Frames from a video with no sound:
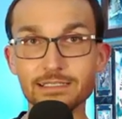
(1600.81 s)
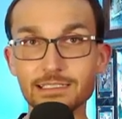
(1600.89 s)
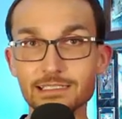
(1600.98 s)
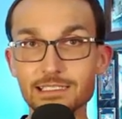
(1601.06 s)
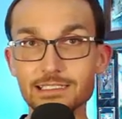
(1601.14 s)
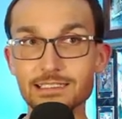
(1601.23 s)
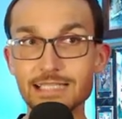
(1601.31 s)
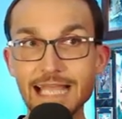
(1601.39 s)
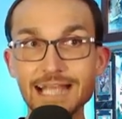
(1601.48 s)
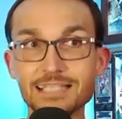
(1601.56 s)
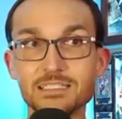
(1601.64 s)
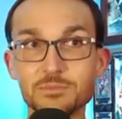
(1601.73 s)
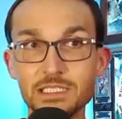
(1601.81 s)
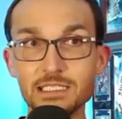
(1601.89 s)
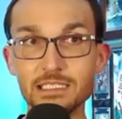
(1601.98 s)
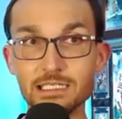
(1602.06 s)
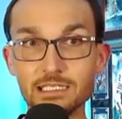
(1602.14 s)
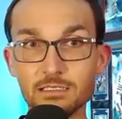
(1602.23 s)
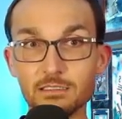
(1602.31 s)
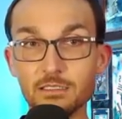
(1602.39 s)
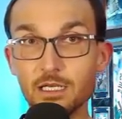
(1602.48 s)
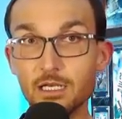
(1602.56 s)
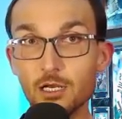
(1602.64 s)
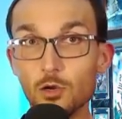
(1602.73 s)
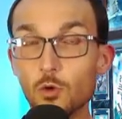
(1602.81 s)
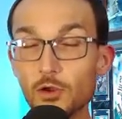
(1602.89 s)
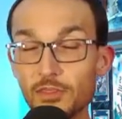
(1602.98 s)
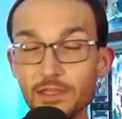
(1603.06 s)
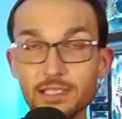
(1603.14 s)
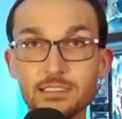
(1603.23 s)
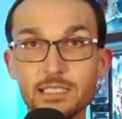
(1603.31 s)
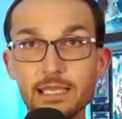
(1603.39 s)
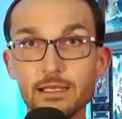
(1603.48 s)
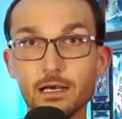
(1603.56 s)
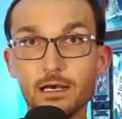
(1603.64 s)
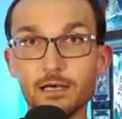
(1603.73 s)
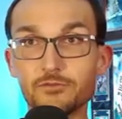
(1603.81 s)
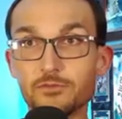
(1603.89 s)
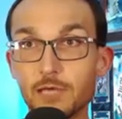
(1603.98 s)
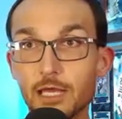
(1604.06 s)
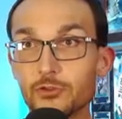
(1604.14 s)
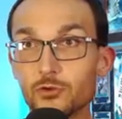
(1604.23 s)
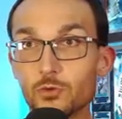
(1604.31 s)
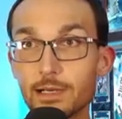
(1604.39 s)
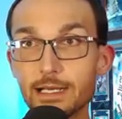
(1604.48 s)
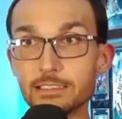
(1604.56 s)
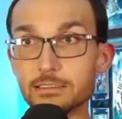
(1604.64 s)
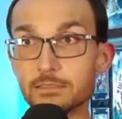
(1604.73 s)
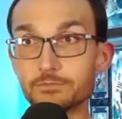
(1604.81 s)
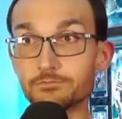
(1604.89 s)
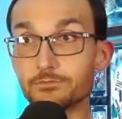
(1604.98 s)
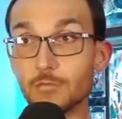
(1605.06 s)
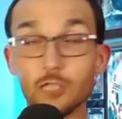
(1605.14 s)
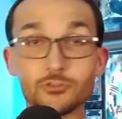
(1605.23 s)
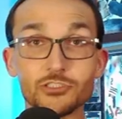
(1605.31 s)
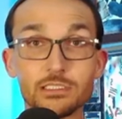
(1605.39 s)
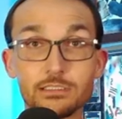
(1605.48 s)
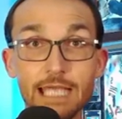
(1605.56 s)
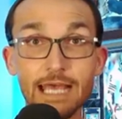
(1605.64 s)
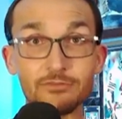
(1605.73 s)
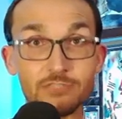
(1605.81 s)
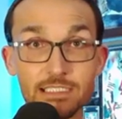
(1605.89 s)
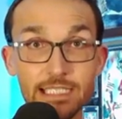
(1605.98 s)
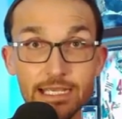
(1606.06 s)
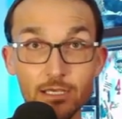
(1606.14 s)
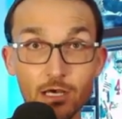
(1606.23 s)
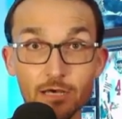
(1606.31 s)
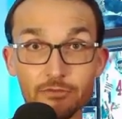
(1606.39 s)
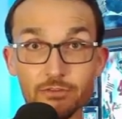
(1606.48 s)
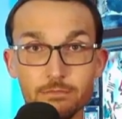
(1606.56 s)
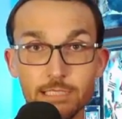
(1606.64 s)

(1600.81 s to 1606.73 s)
That this has to be the year where things take off, otherwise I'll just have to take off.